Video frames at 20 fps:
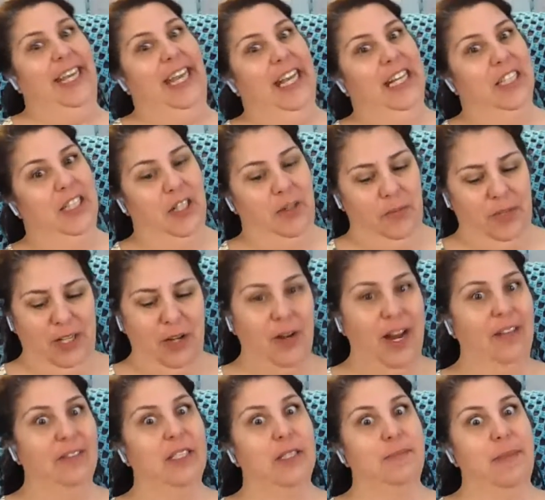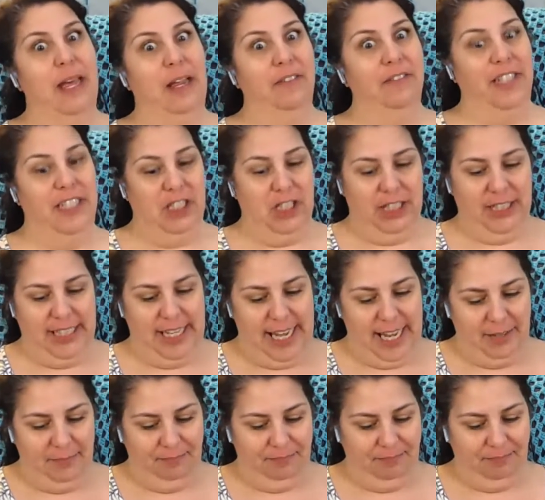We don't have smell vision
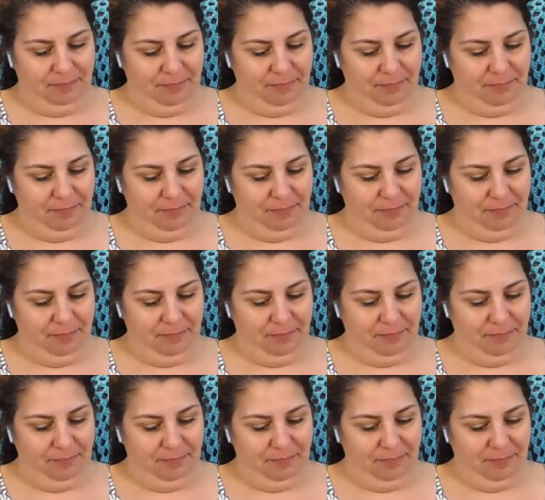yet.